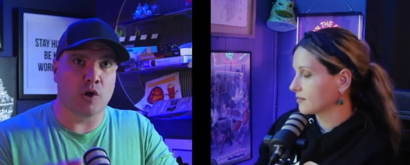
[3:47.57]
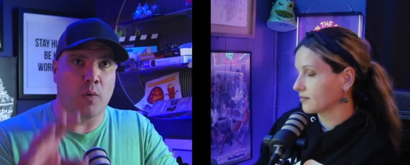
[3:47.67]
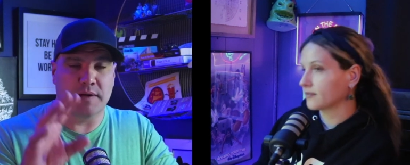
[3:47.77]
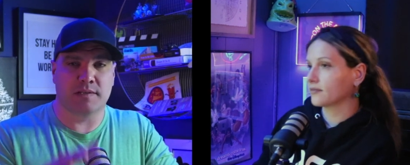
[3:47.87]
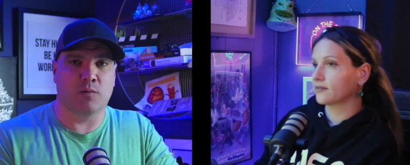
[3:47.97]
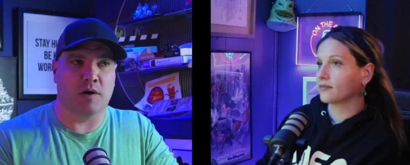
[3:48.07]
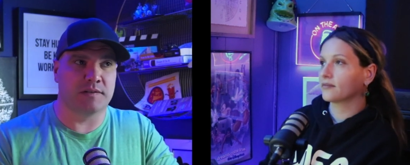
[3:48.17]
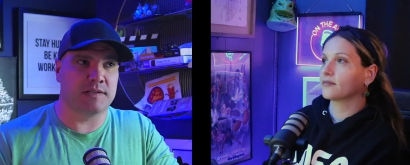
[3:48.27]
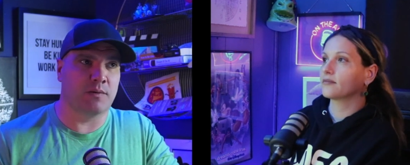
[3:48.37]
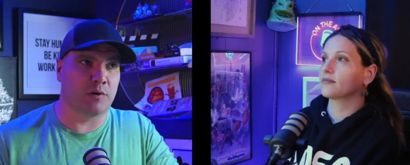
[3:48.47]
Speaker 1: going to
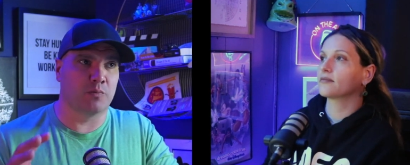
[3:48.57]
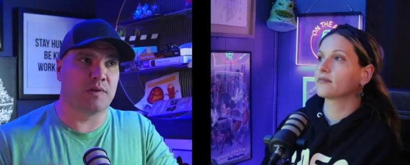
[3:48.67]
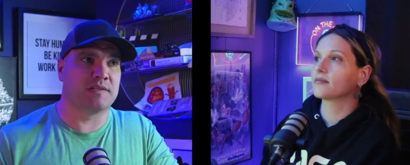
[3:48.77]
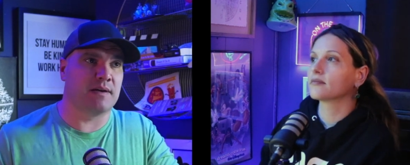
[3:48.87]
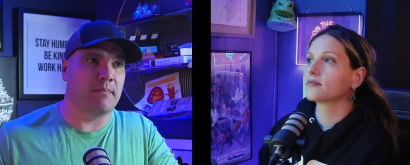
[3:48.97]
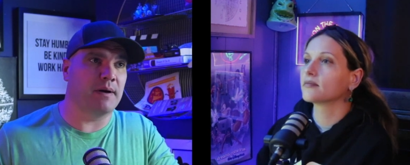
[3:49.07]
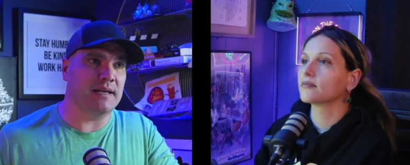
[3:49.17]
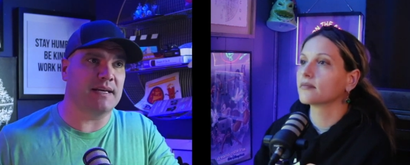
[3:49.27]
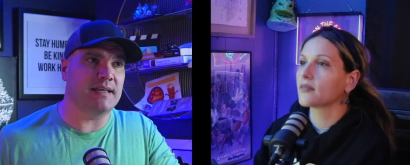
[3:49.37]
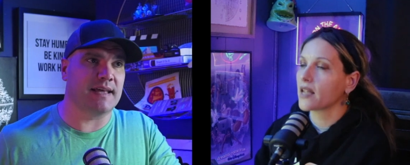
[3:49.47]
Walt Disney World with
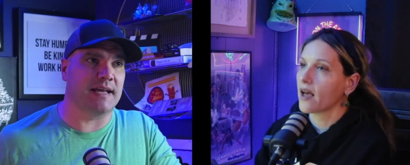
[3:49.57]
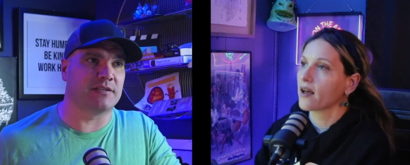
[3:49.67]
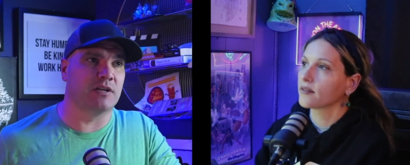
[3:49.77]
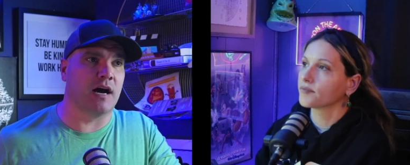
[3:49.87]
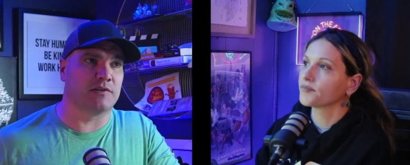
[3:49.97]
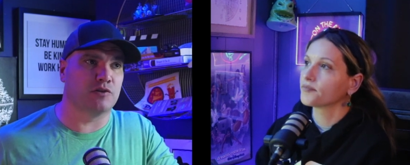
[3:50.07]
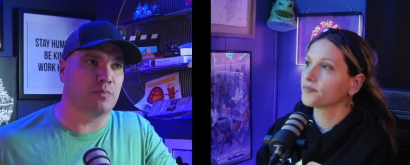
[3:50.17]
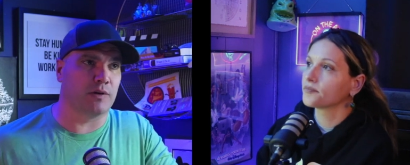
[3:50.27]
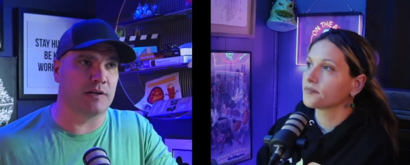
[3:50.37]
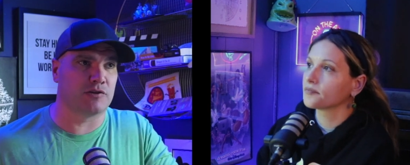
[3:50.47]
somebody that's yeah. not
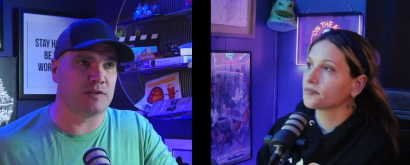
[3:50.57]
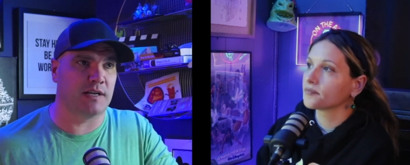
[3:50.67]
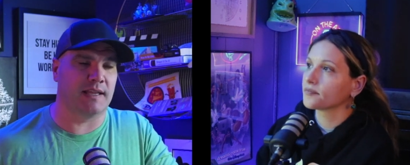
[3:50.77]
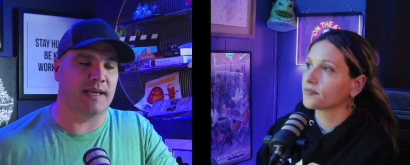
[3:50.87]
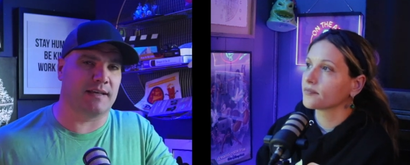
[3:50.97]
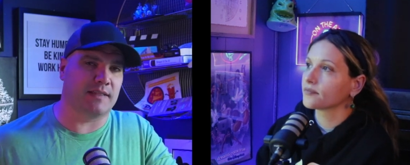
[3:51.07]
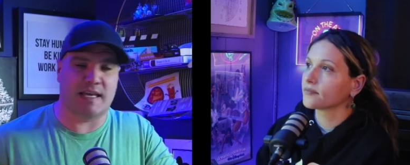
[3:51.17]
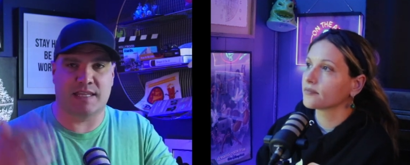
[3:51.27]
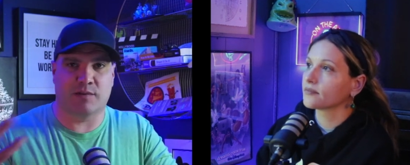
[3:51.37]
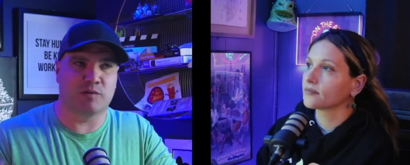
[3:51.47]
super interested in like they
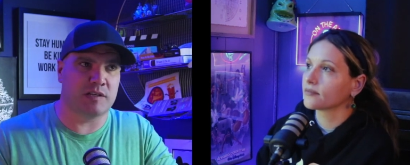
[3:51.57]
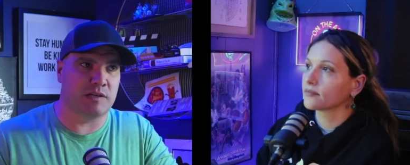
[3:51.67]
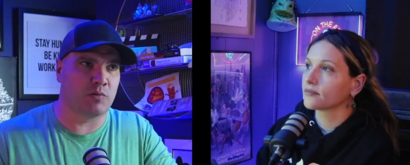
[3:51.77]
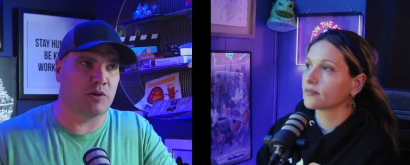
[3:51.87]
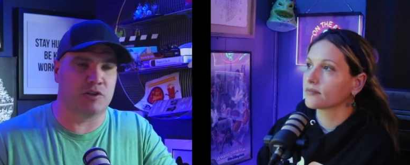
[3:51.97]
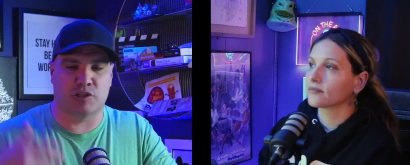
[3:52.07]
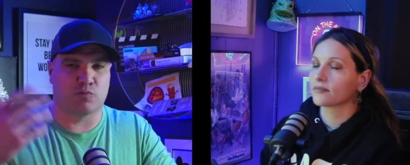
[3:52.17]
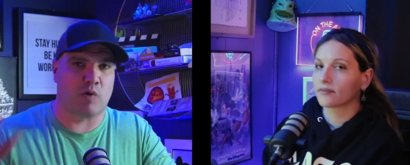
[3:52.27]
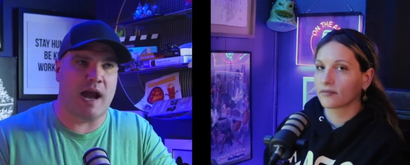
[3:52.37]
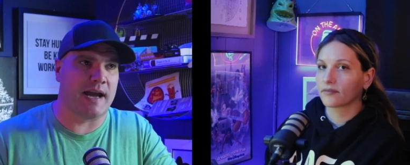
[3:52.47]
think Disney World is just
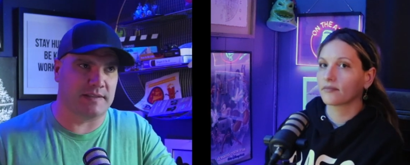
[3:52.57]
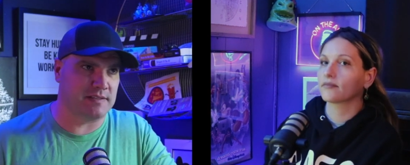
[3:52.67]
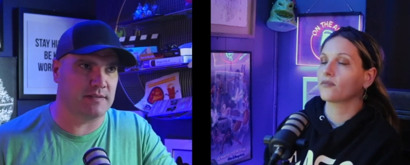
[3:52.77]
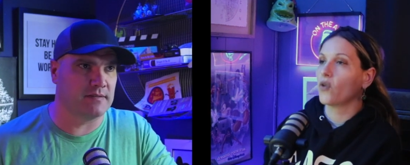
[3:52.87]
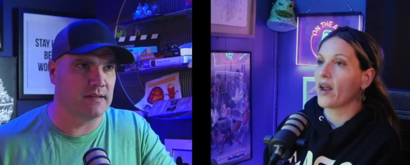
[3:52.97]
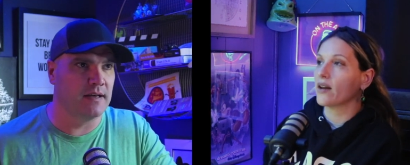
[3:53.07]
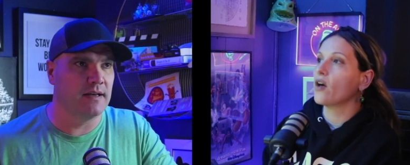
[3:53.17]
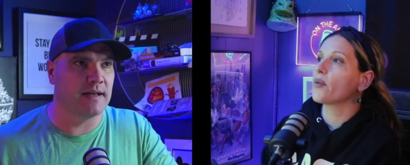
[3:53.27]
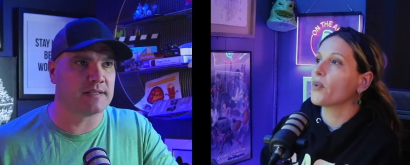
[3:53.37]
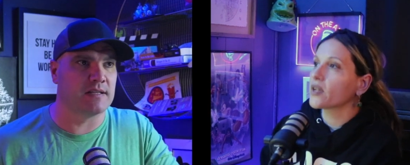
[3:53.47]
rides.
Speaker 2: Right.
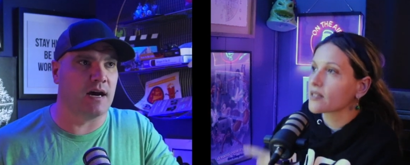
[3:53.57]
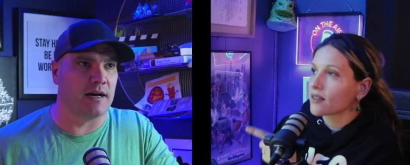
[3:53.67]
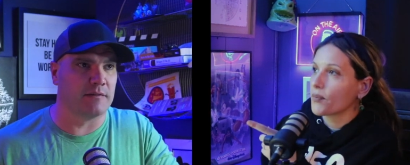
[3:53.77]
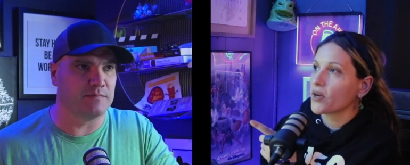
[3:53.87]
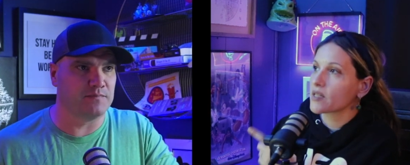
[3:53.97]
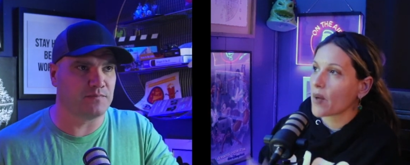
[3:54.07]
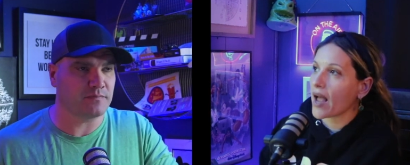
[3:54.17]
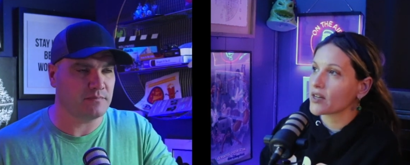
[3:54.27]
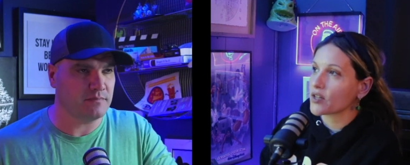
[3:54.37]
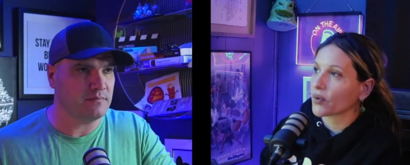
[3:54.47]
Oh, the book the book is
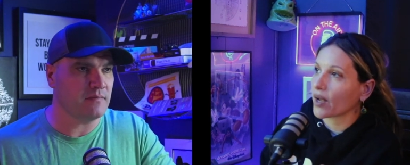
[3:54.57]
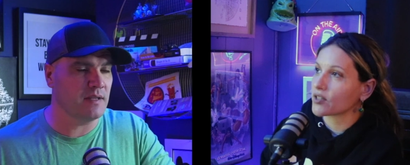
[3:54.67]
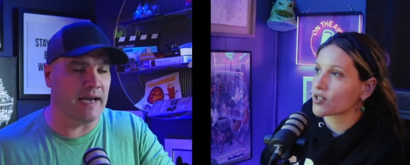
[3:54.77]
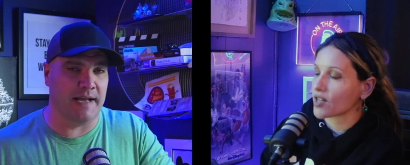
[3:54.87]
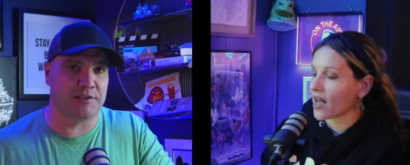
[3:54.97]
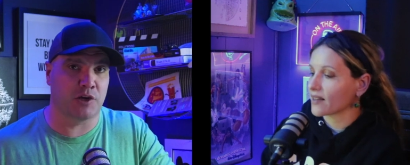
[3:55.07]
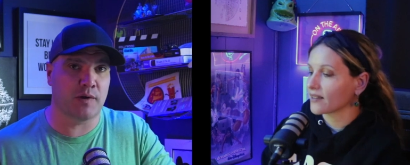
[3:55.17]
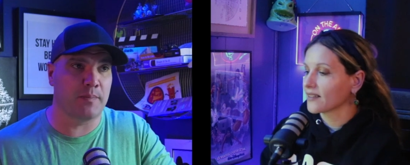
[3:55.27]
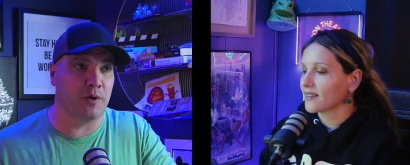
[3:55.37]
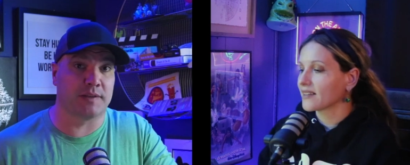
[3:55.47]
behind you. I yeah, it's a it.
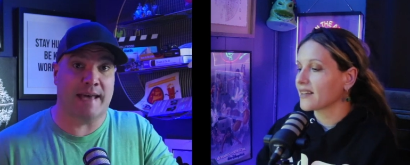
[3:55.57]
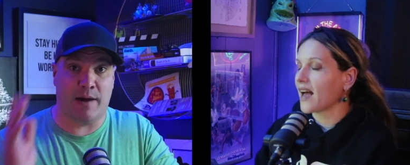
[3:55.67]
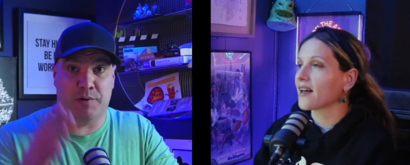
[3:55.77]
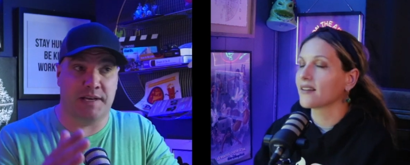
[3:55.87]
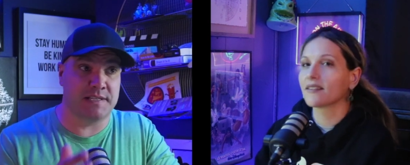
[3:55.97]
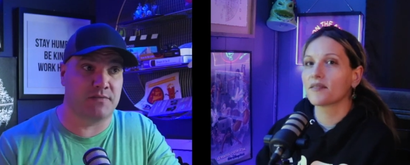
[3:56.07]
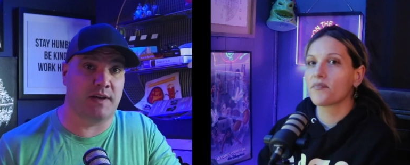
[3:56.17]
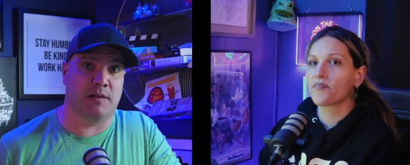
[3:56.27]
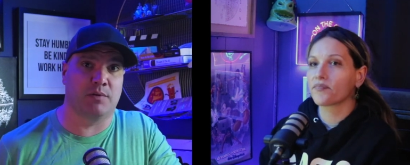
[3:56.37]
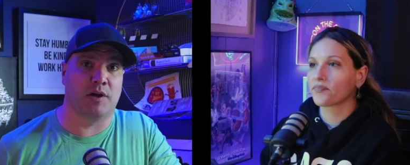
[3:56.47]
great
Speaker 1: book. That yeah. one is
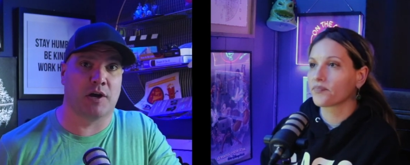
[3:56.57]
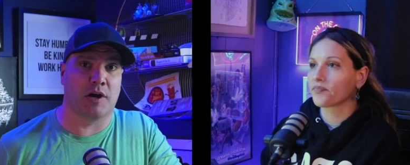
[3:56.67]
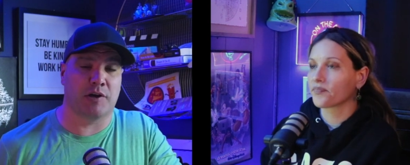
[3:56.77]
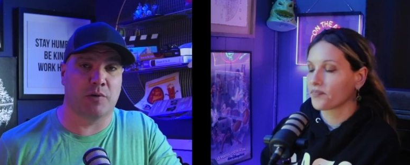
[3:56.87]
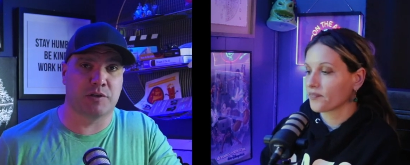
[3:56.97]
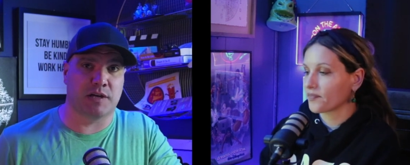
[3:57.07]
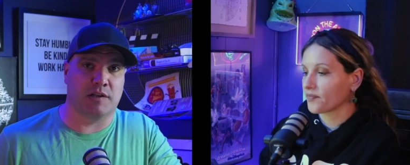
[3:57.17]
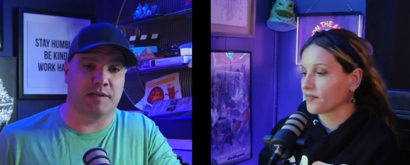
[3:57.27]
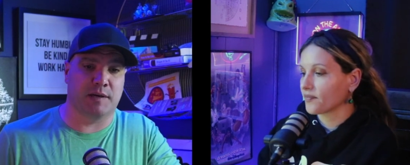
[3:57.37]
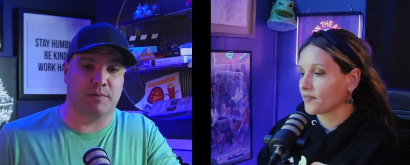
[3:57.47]
available on audio, which
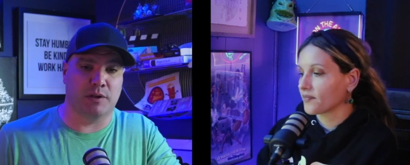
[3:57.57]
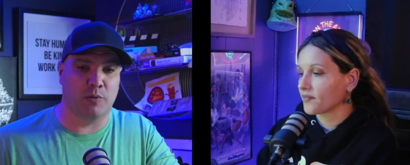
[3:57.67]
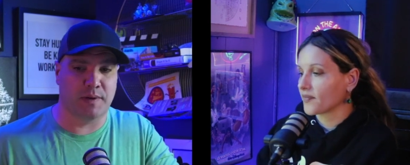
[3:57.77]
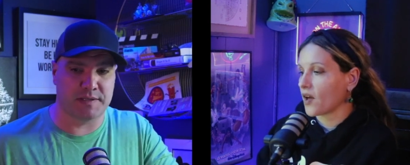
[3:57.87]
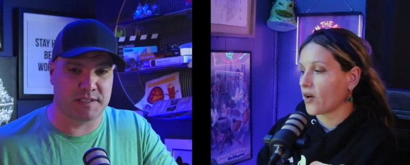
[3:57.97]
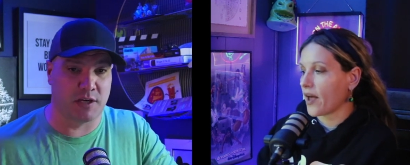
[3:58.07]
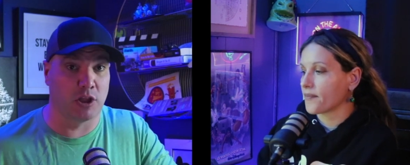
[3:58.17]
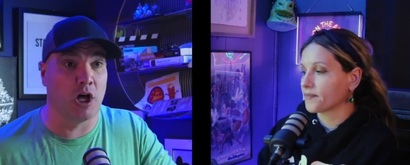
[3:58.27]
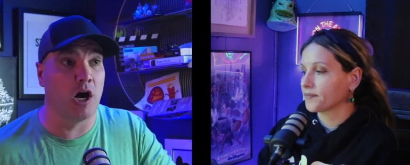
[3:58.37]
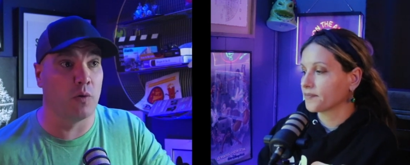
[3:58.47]
I'll link up below because it's okay.
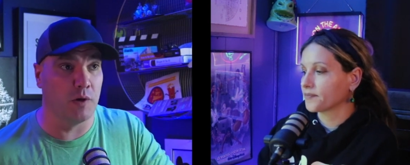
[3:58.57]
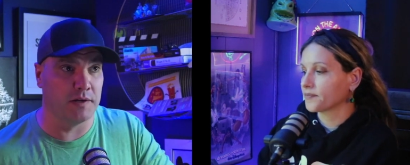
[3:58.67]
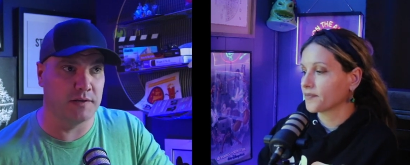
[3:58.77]
a long one.